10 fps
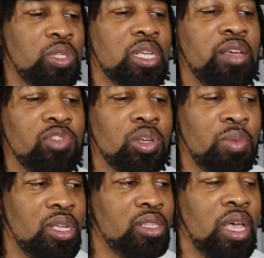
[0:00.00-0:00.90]
save
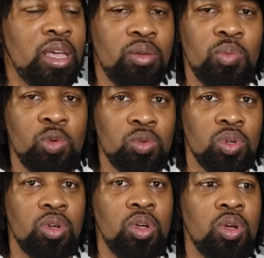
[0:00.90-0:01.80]
some of these animals
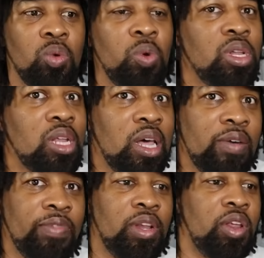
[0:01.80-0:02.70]
would
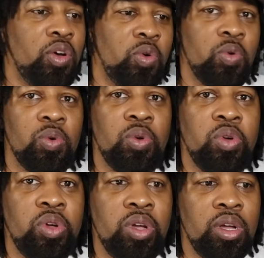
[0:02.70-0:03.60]
love to know
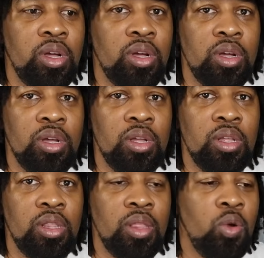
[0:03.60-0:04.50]

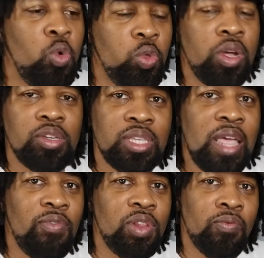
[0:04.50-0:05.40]
who they're
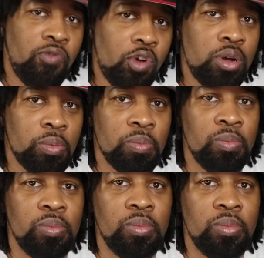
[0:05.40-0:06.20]
saving them from.